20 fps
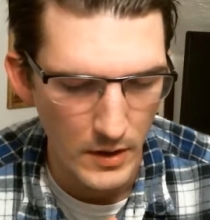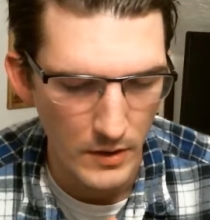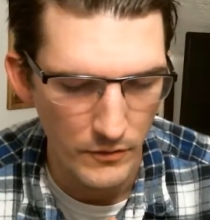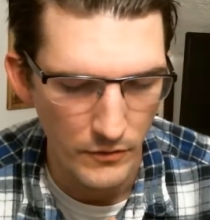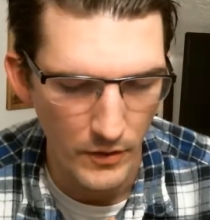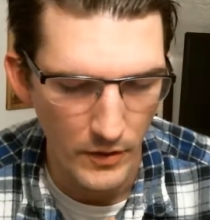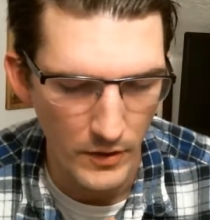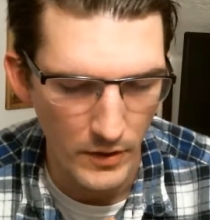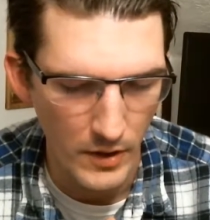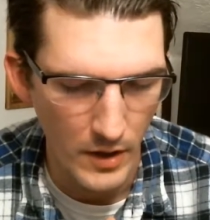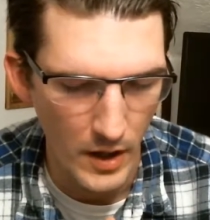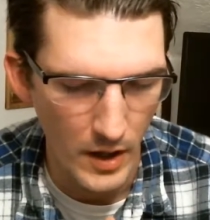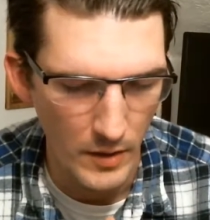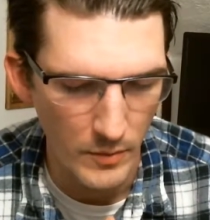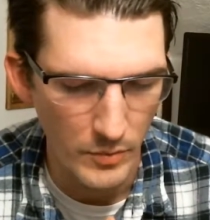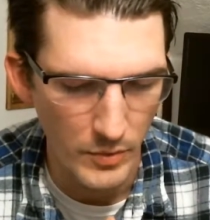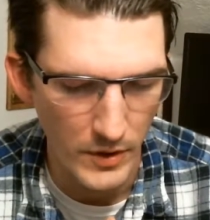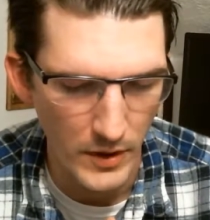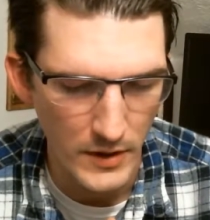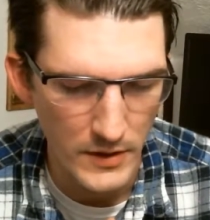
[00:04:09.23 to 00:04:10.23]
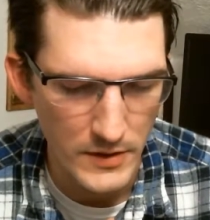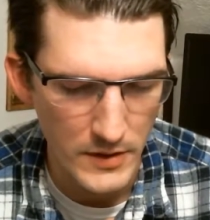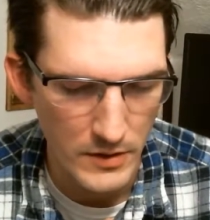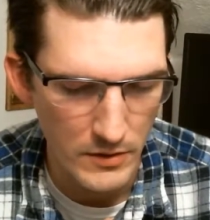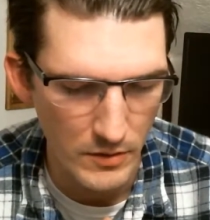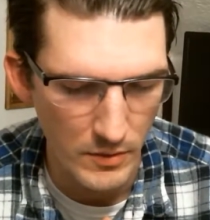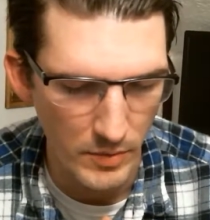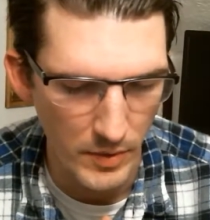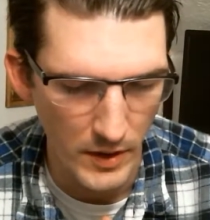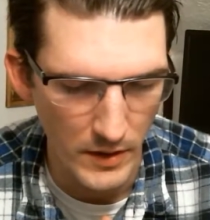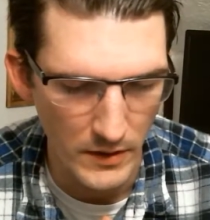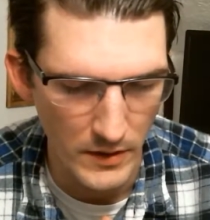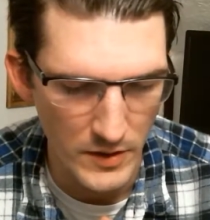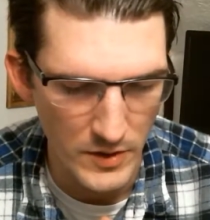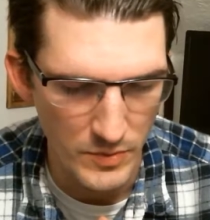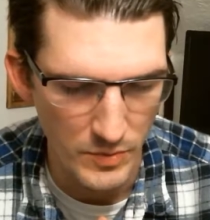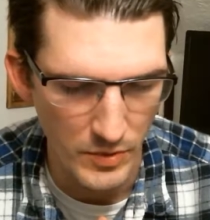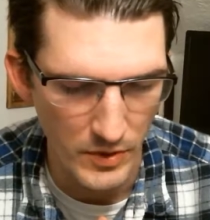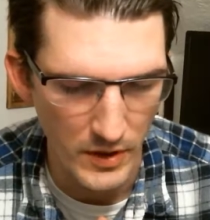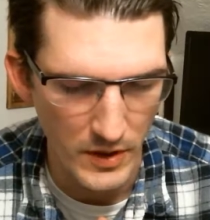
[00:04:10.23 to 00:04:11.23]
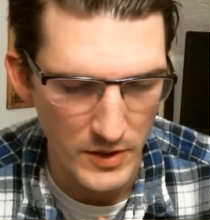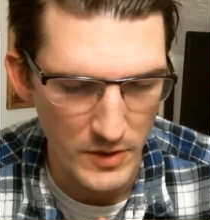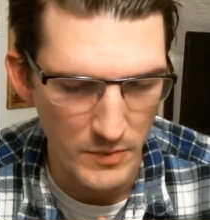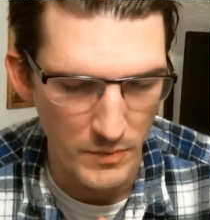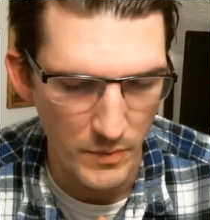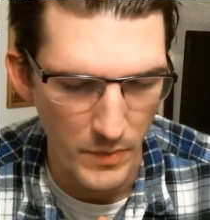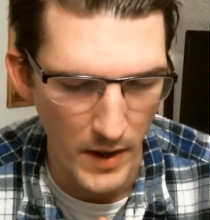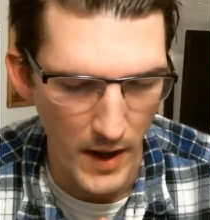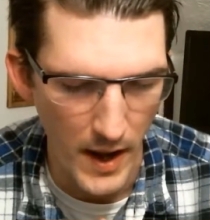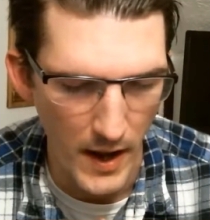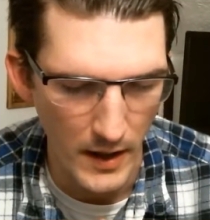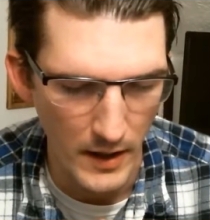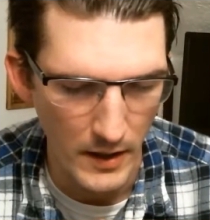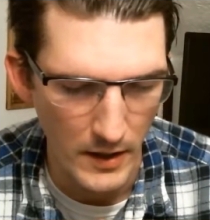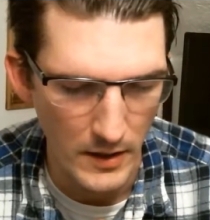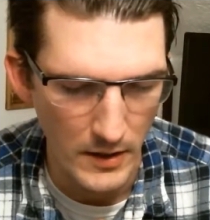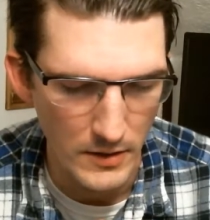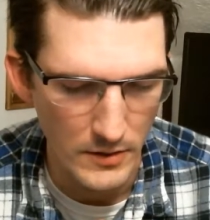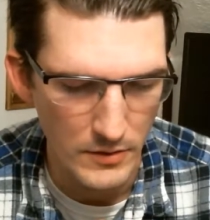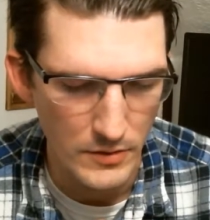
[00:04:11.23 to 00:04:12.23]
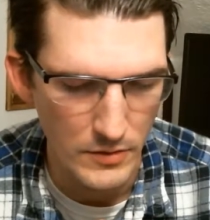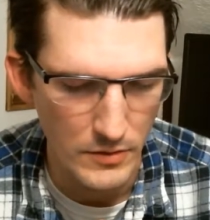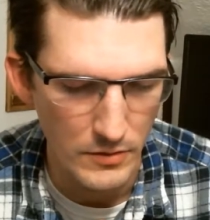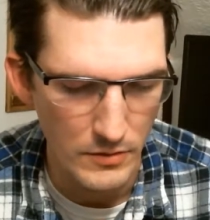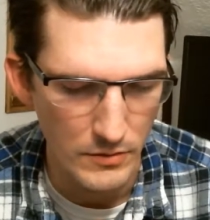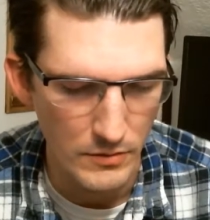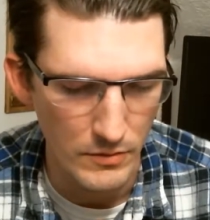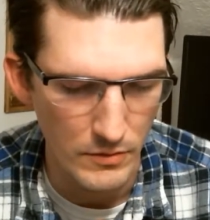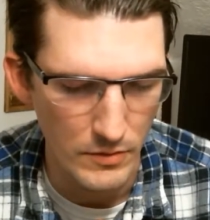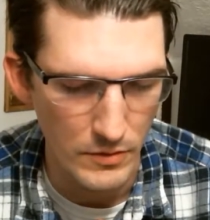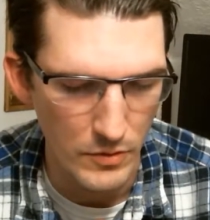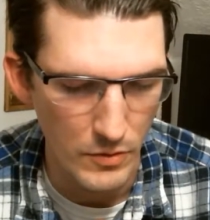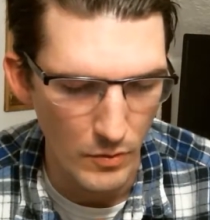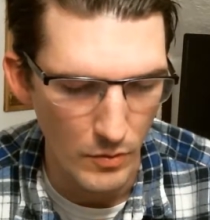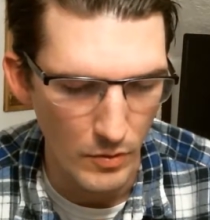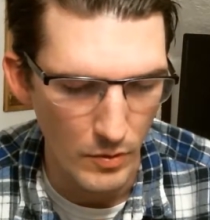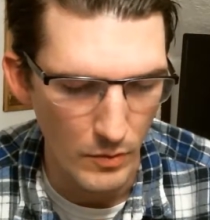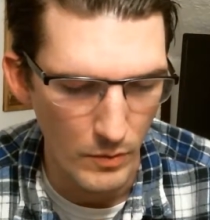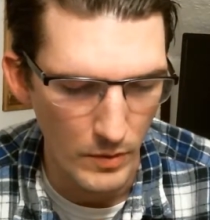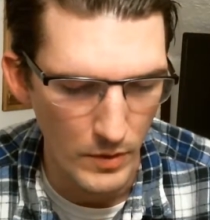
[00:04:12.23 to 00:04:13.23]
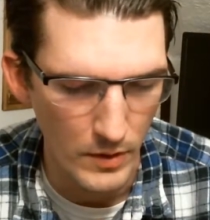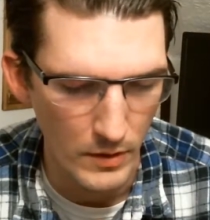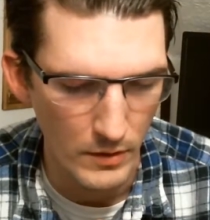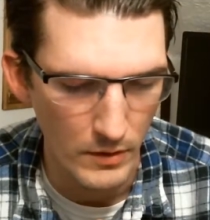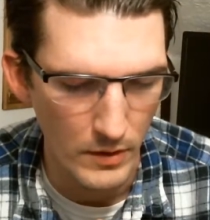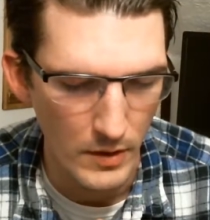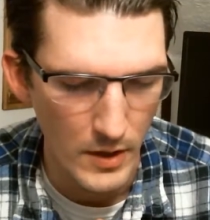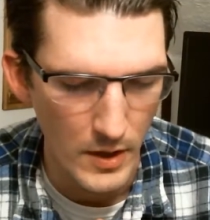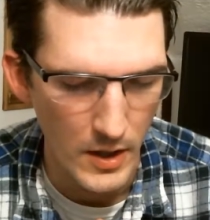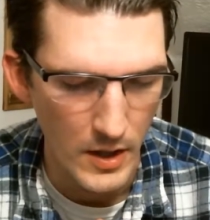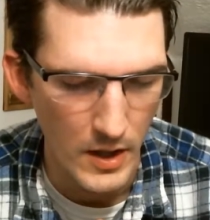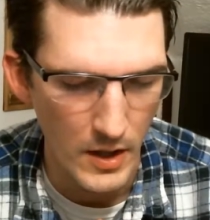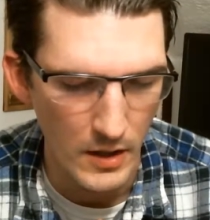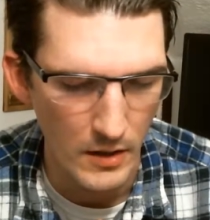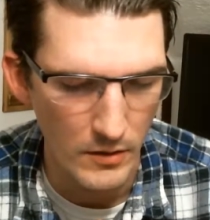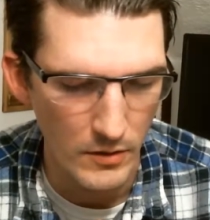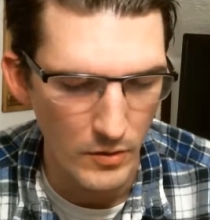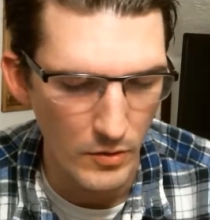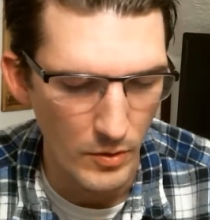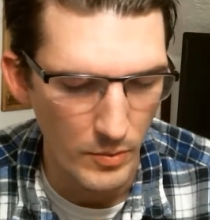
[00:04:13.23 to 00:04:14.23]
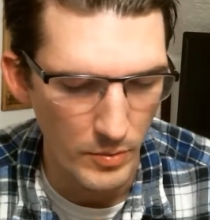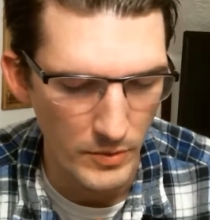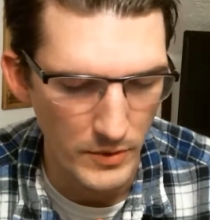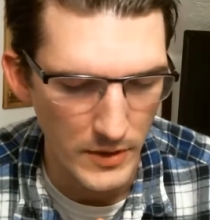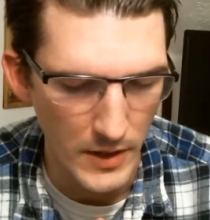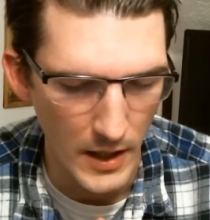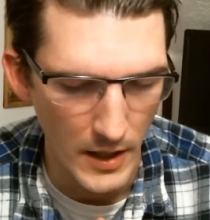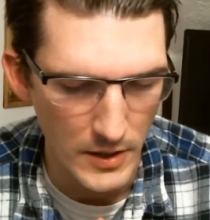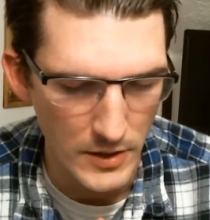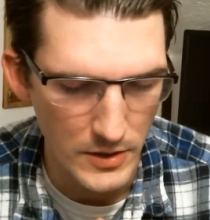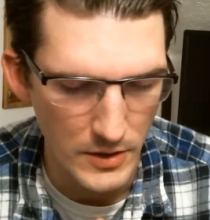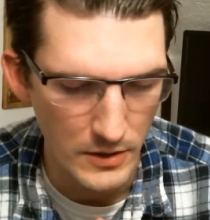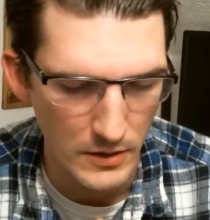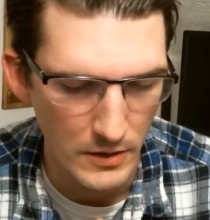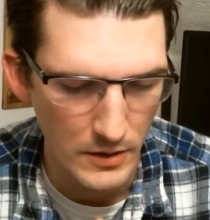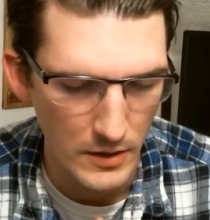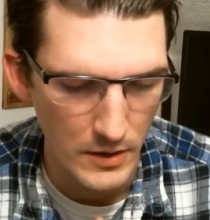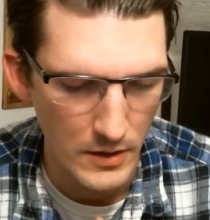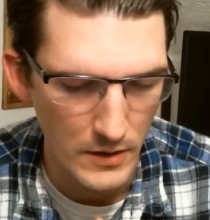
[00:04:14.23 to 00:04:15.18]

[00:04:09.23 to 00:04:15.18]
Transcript: Father God, bring us into repentance, bring us back into your will and your protection.